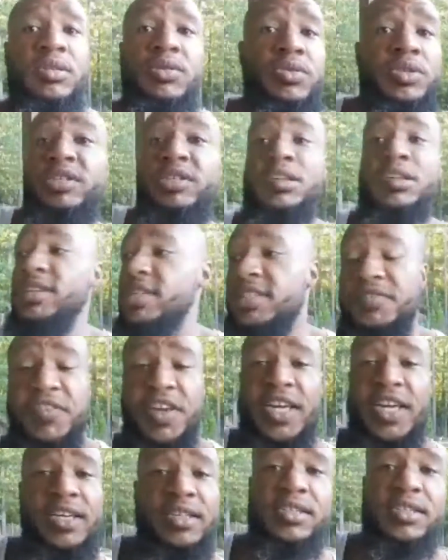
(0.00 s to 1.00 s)
We're just on this
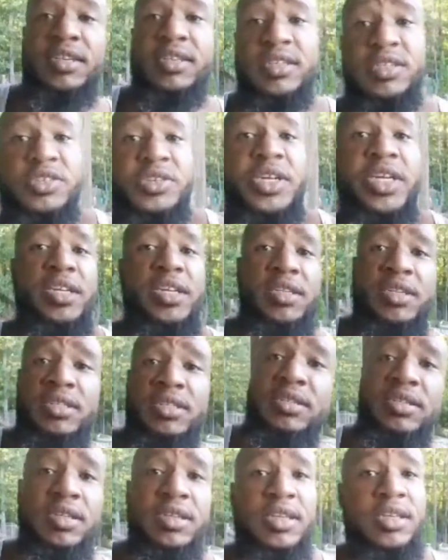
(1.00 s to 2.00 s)
fast ass train,
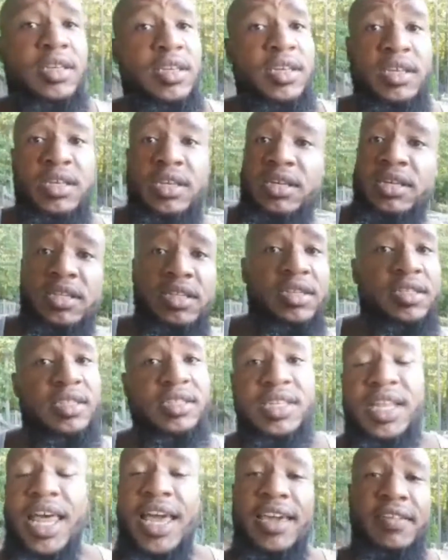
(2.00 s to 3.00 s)
and this
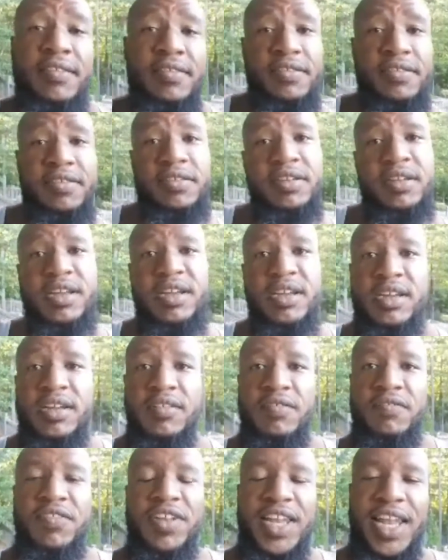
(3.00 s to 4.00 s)
is life.
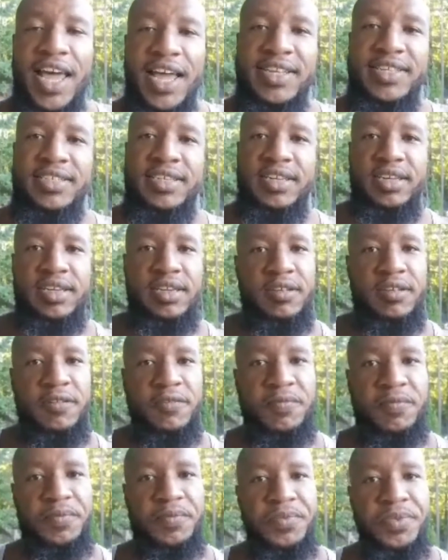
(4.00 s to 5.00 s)
Velocity.
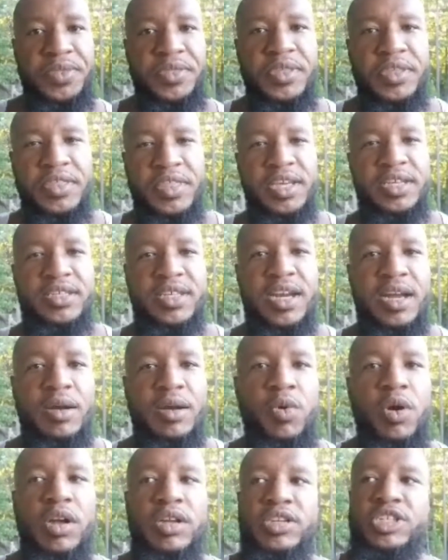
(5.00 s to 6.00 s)
The things that I
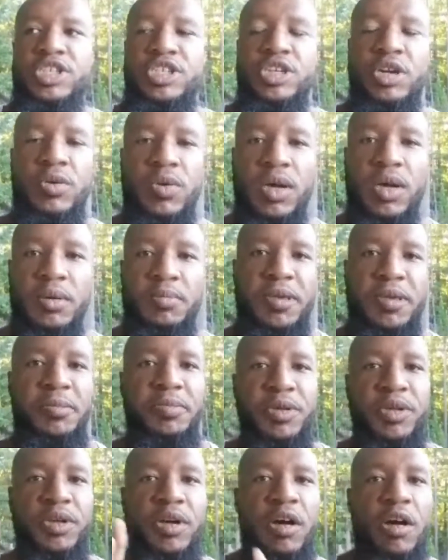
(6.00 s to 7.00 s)
want show up.
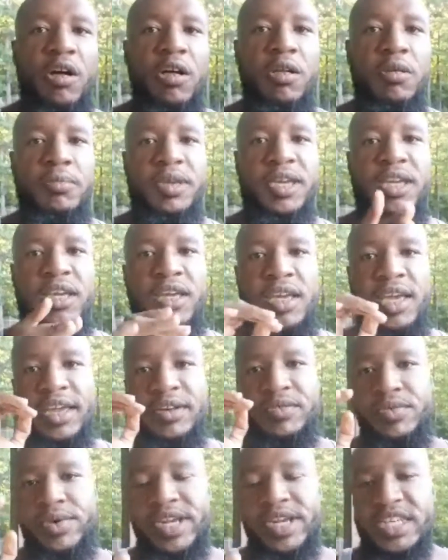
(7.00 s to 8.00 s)
People call me
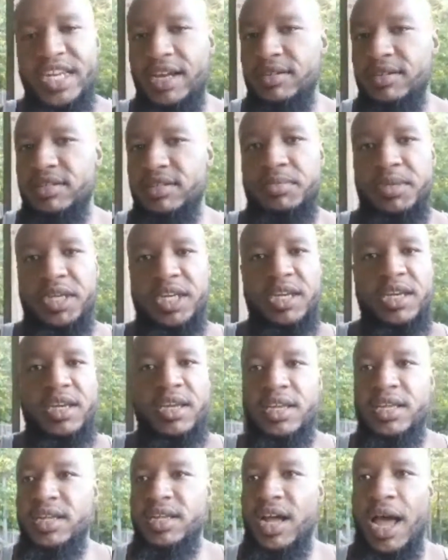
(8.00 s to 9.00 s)
and reach out to me.
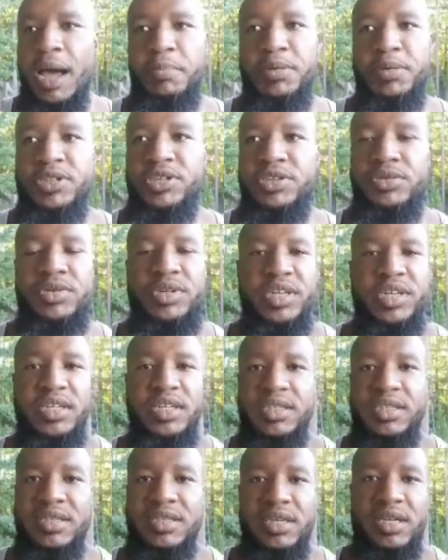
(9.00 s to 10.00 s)
The
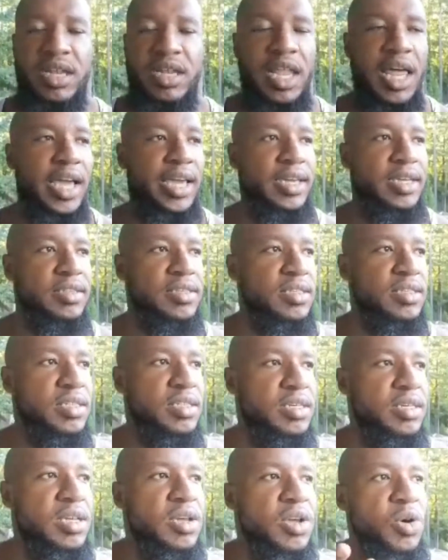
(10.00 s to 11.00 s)
opportunities, the clients,
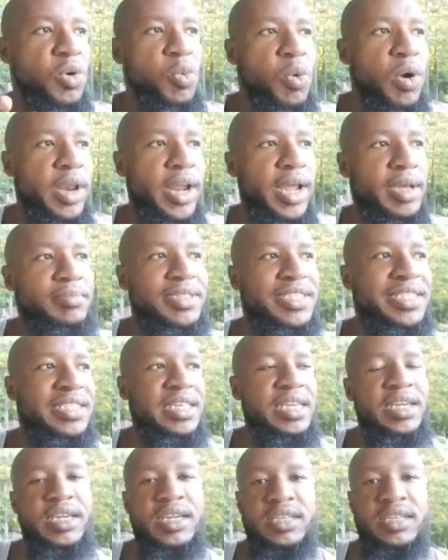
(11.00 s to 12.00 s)
the what I'm
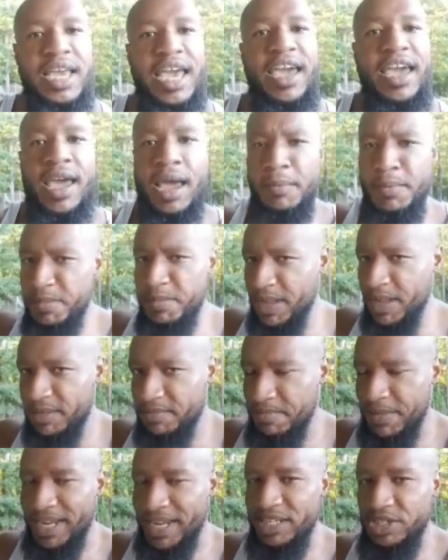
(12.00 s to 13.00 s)
seeking to have. I mean,
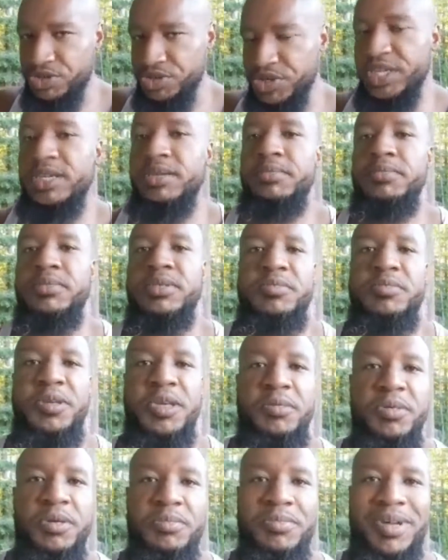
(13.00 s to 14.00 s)
my dreams,
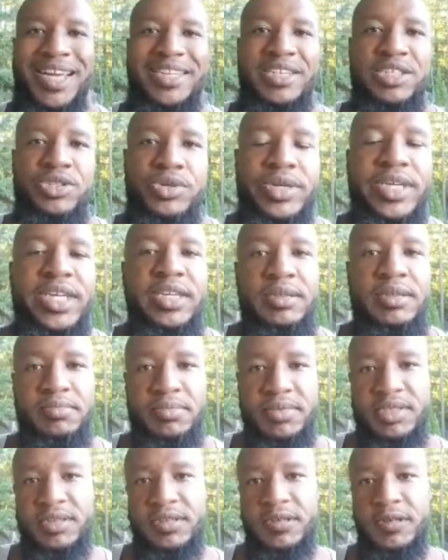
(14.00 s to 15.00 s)
people, my
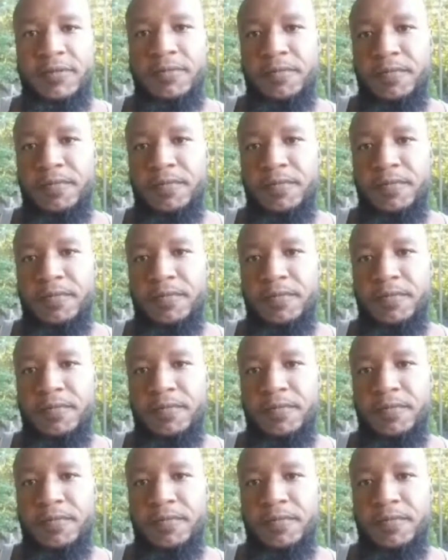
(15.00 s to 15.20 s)
dreams.